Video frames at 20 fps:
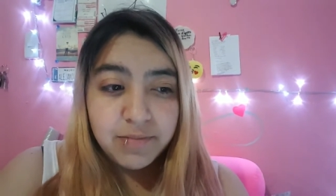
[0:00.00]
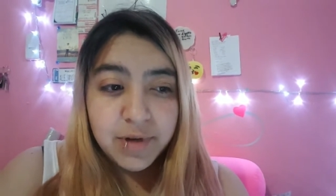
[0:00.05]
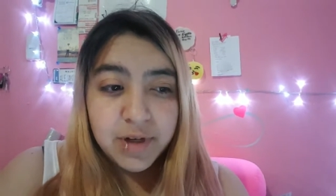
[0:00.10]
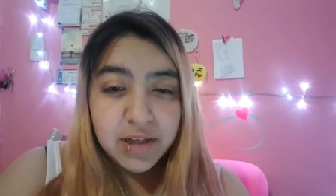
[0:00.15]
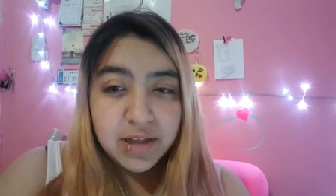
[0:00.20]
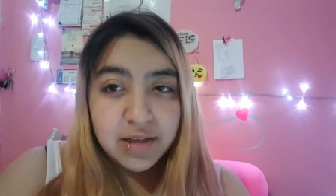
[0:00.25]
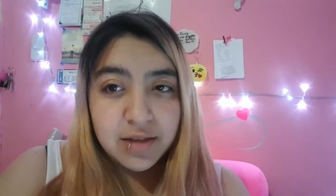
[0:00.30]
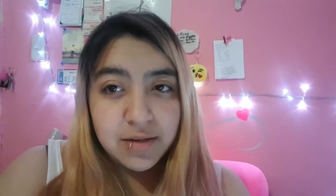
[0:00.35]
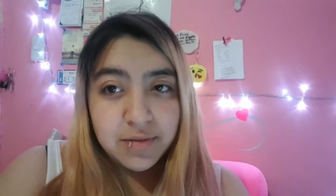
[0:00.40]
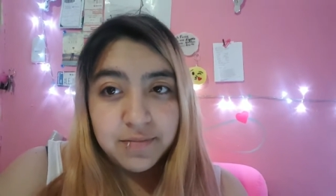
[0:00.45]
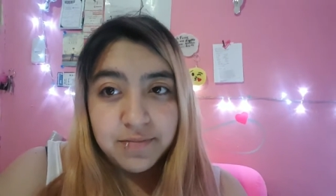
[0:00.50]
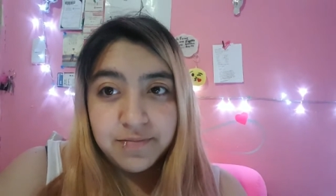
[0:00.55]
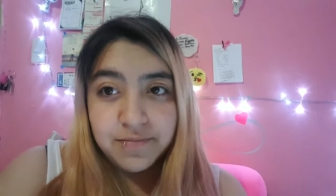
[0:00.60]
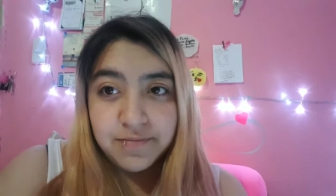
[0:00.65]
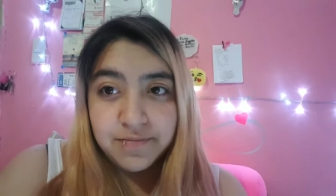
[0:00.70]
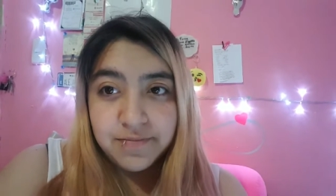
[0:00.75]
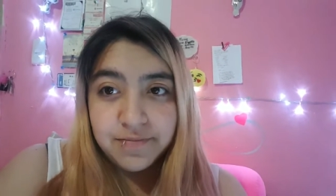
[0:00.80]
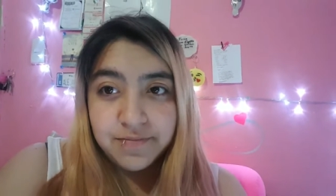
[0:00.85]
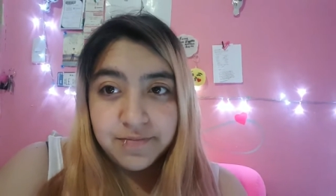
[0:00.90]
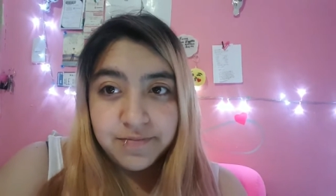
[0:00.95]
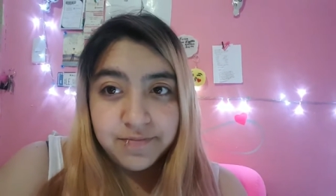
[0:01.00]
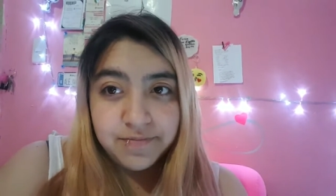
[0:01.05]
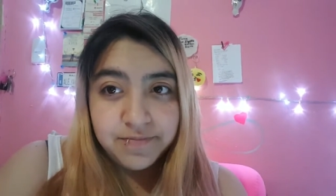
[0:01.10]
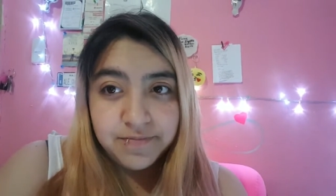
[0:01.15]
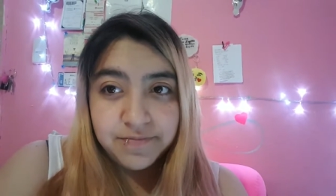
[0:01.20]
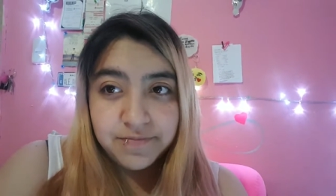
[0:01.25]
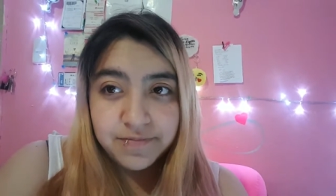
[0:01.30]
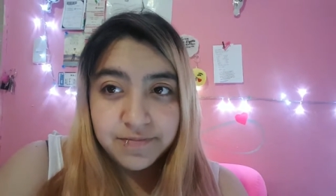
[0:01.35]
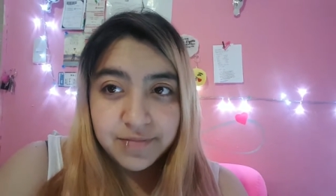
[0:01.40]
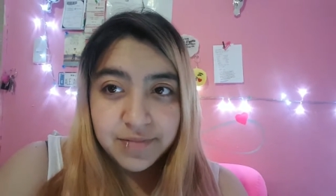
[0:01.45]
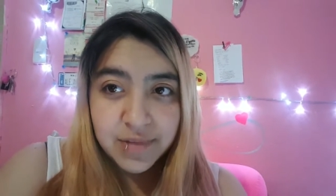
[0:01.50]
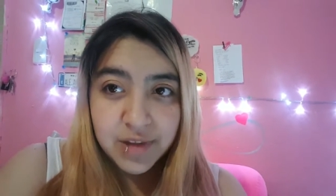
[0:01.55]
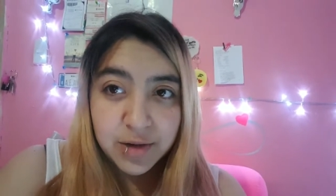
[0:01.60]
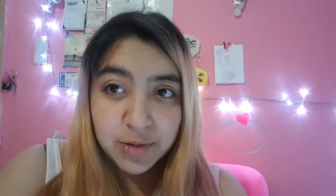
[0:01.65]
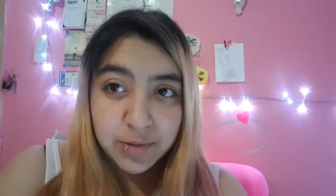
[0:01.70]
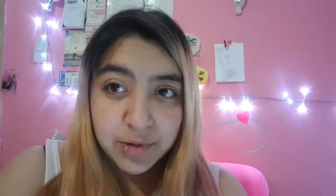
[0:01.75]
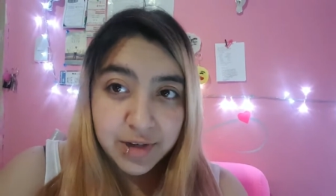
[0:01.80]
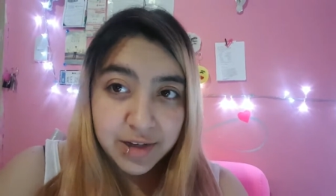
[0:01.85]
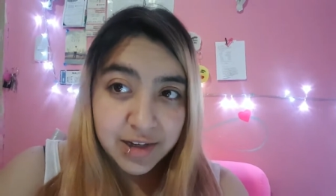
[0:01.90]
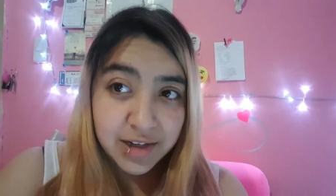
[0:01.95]
But
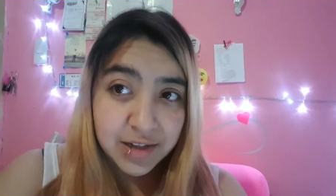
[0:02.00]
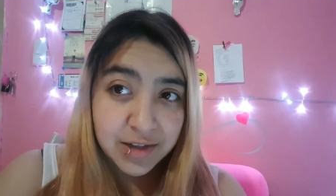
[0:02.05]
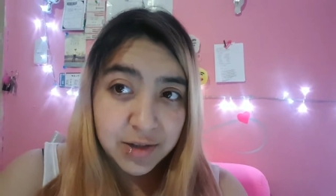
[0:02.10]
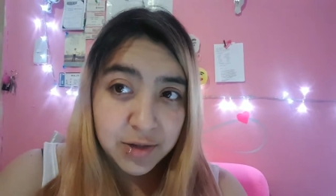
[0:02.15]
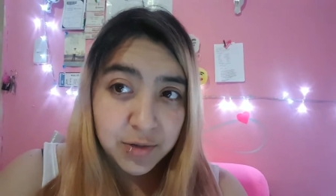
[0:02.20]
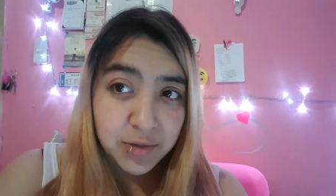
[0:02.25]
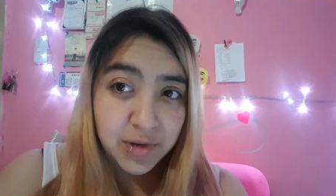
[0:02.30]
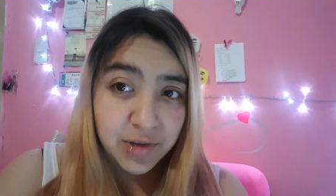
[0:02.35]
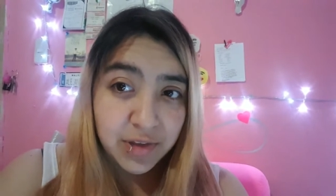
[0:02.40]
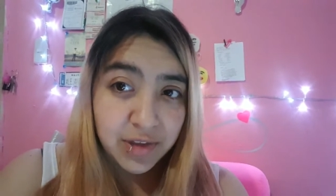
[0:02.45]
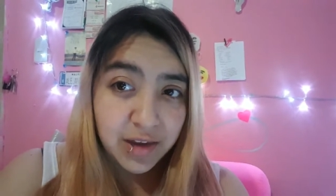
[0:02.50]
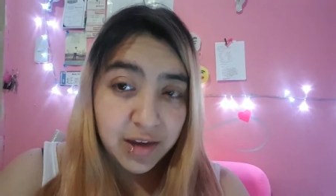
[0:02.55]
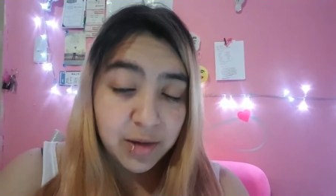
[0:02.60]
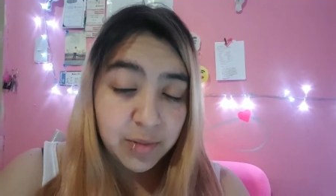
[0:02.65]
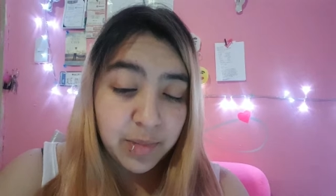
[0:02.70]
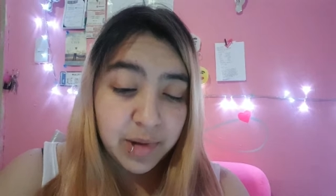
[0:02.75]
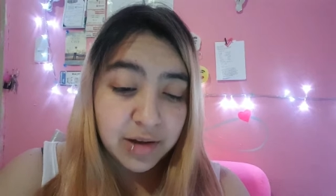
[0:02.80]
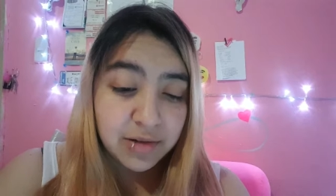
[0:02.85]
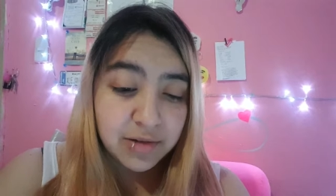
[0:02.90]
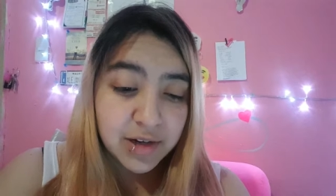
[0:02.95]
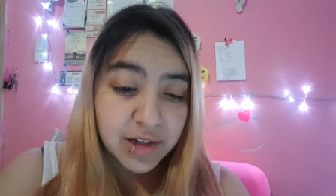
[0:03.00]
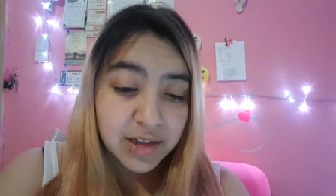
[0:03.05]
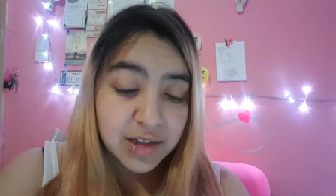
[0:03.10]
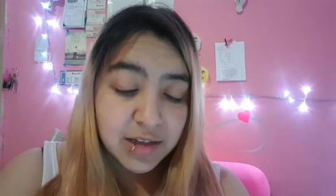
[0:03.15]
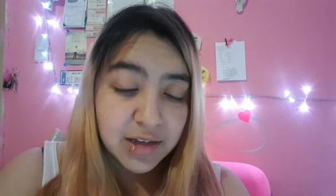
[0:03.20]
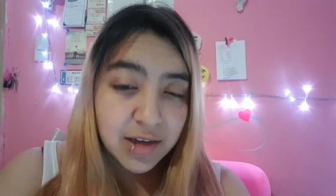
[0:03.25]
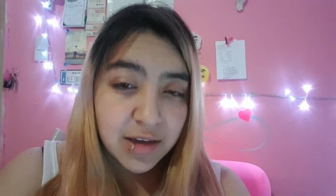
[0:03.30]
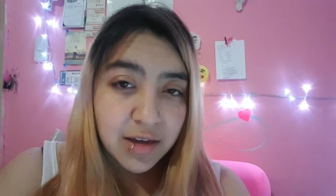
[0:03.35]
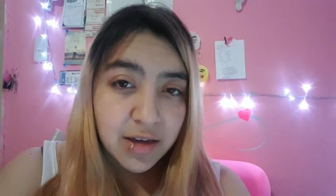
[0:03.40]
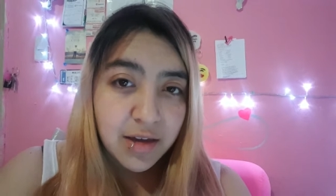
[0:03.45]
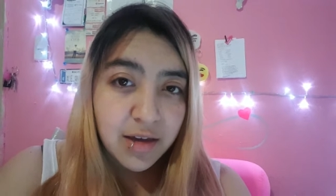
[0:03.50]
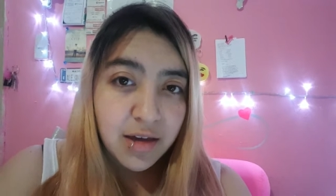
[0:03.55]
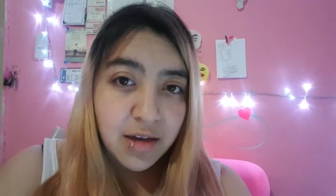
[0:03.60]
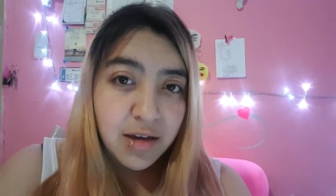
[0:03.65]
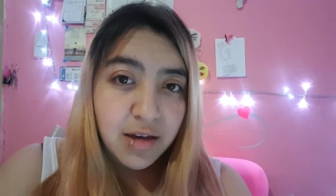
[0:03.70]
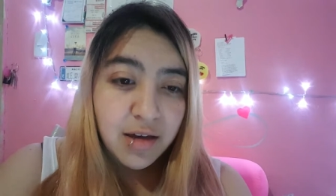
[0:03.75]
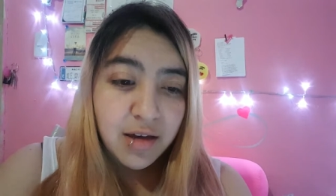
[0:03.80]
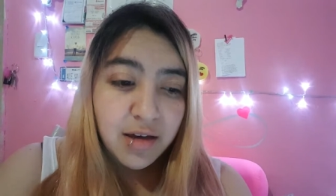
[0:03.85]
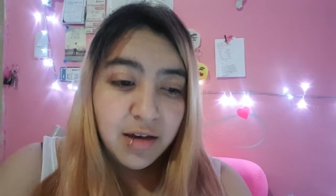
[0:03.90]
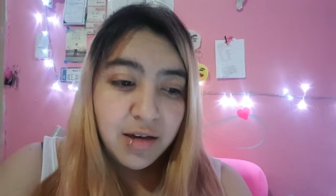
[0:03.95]
we can do a thing about that.
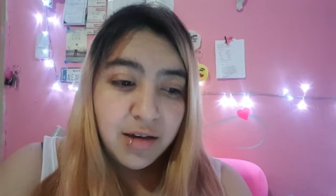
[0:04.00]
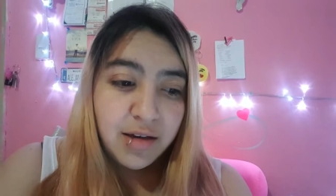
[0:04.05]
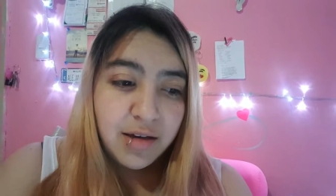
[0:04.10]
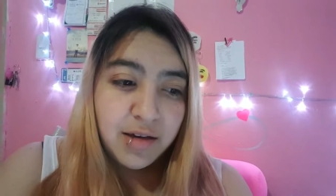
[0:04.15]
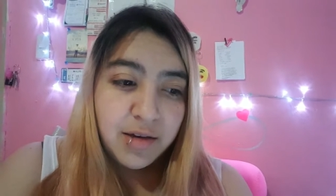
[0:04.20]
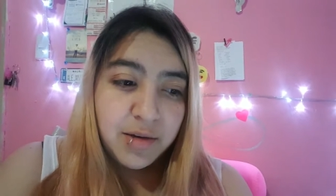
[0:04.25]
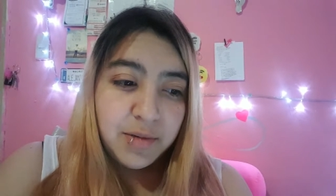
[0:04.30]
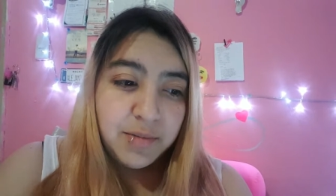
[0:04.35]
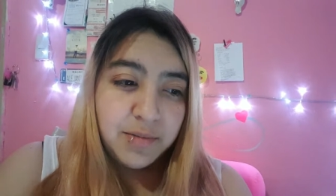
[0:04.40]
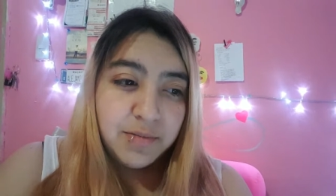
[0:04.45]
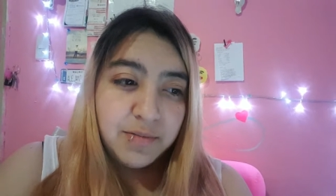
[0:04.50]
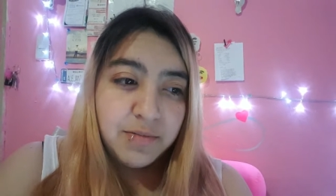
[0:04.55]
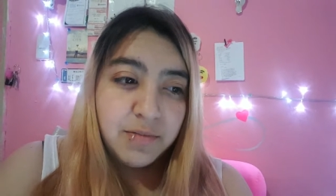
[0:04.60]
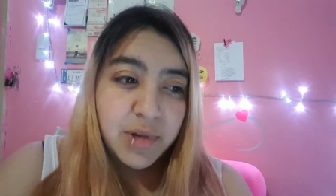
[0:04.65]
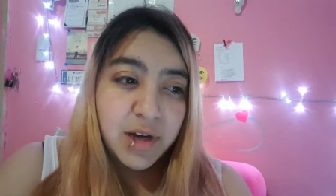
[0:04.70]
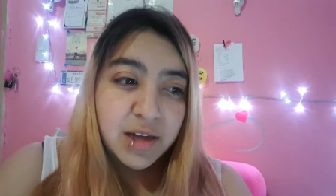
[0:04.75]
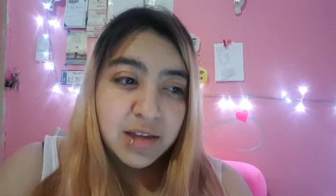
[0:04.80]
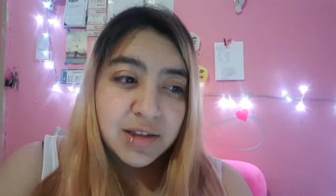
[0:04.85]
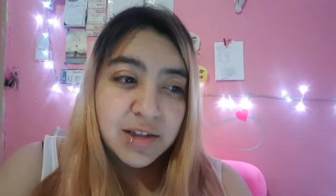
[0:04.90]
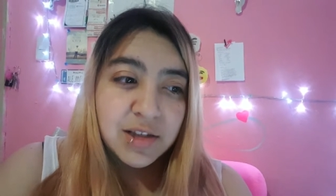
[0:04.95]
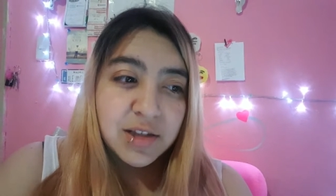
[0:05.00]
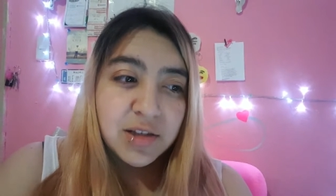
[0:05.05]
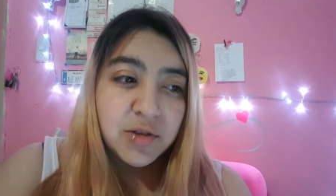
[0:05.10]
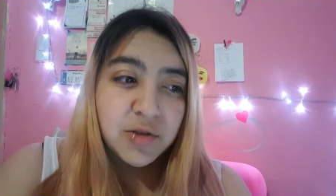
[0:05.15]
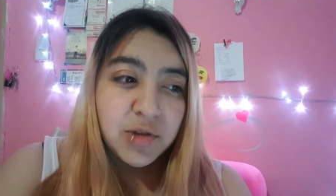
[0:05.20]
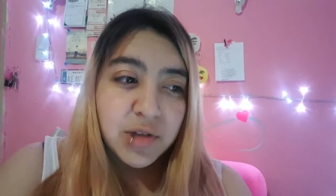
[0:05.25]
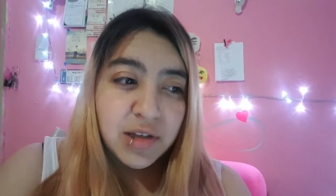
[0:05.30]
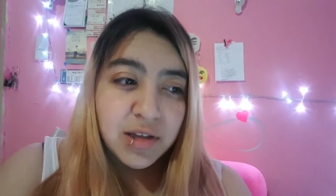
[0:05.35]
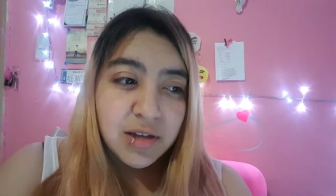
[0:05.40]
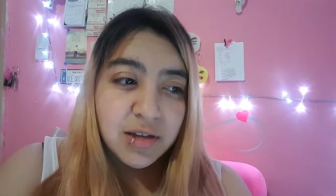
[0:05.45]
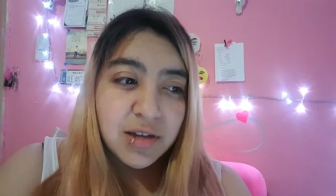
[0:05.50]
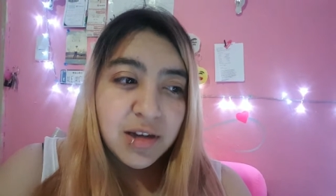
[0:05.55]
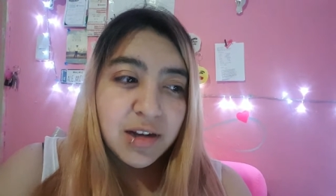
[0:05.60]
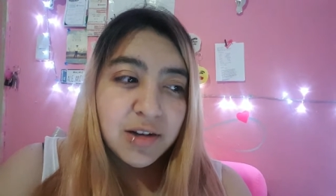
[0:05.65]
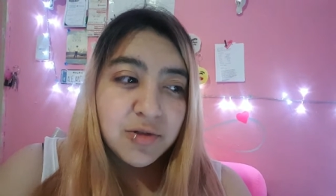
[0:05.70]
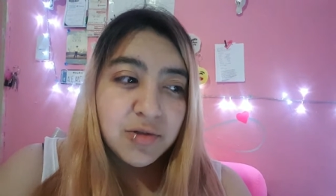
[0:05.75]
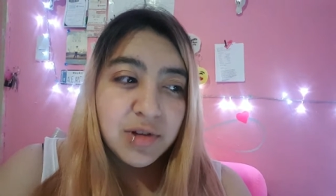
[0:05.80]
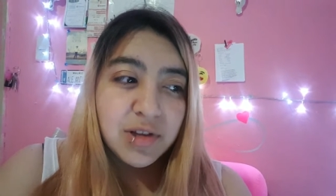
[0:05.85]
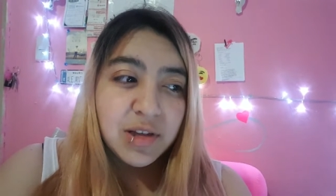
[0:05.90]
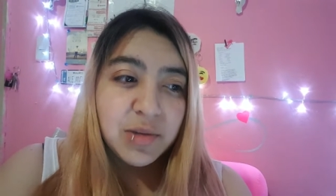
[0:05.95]
But the thing
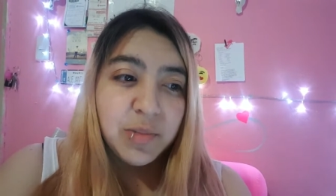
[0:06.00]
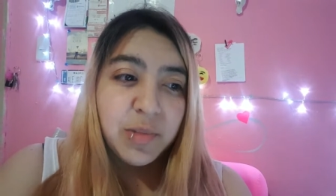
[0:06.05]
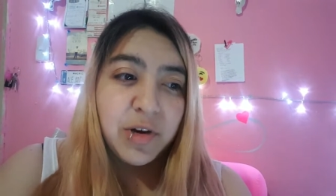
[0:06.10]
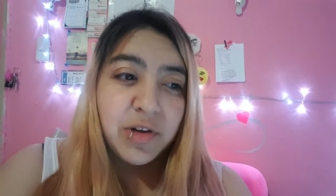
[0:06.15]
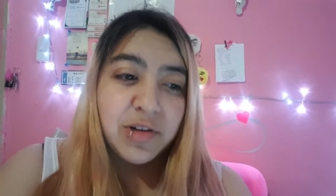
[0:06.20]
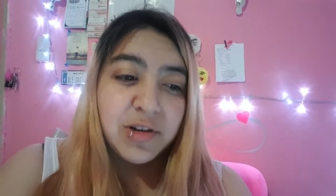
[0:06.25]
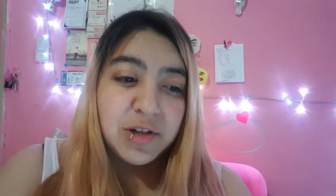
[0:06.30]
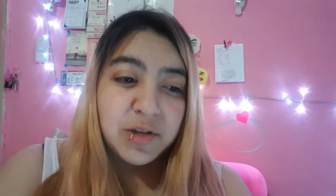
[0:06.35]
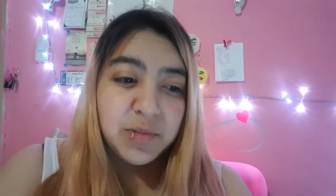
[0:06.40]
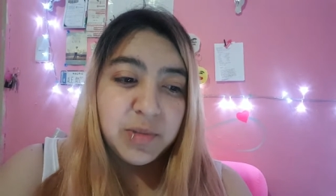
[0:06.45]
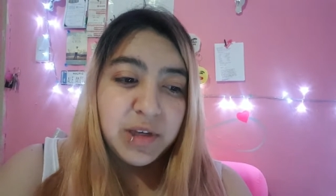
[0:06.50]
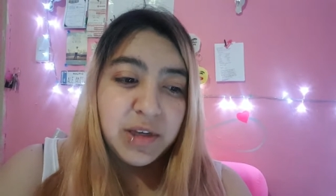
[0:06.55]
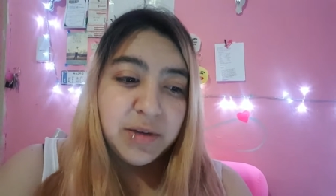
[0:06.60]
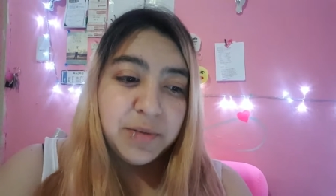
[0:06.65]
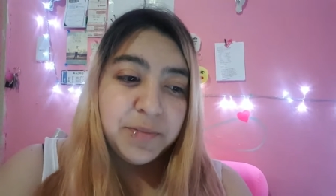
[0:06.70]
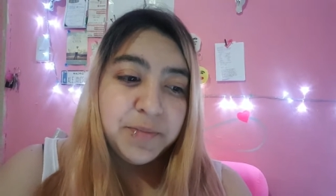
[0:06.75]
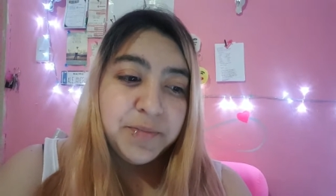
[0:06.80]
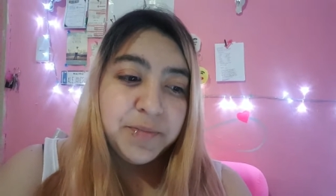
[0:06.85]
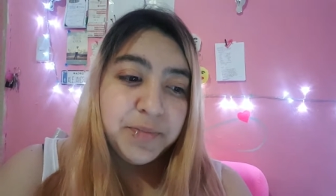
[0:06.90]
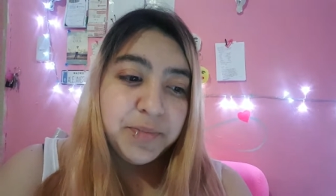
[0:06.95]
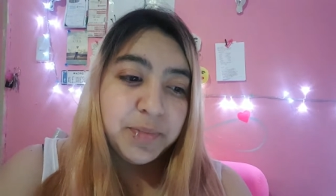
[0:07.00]
that really bothers me